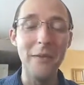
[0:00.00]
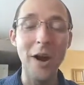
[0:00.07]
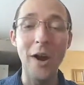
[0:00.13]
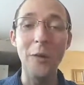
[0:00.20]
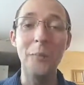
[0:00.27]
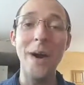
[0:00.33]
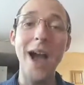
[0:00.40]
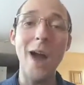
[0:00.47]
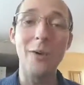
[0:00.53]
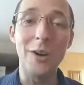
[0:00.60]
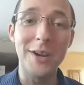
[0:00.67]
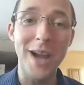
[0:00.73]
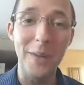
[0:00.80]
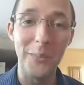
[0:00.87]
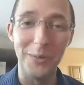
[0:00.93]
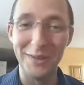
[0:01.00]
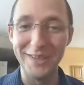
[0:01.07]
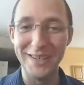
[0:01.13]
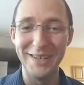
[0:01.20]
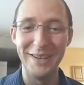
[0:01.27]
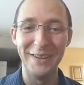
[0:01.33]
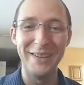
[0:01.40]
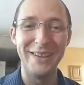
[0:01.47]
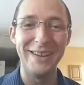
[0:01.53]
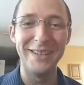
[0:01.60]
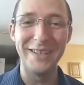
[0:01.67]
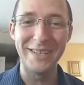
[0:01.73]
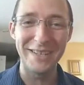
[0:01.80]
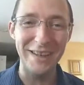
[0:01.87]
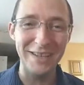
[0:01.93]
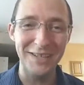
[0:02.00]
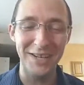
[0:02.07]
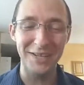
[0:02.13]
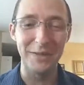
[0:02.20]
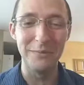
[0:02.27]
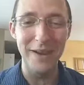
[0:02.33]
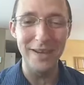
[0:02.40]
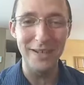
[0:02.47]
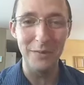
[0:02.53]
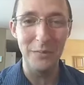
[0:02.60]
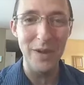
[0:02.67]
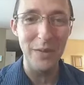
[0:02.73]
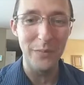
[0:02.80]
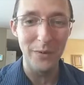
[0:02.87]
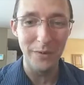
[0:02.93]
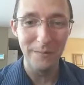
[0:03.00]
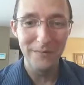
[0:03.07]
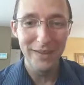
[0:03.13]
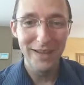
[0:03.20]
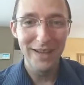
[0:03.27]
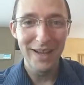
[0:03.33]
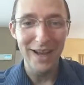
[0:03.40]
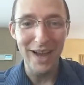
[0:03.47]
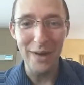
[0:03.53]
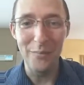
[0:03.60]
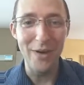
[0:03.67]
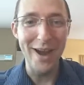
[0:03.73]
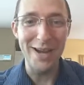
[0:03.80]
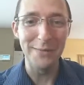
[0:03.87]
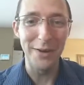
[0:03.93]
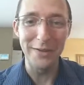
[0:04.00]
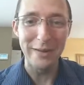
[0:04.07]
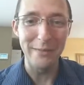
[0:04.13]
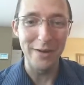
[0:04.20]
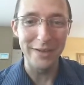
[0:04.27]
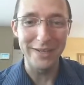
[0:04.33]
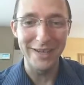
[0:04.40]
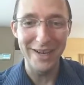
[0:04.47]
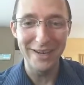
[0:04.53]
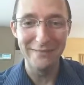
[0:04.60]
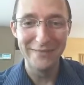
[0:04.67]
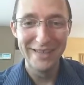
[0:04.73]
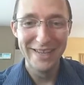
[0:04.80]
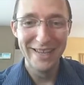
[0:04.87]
our power couple. You know, they're just such amazing people. I brag about them all the time.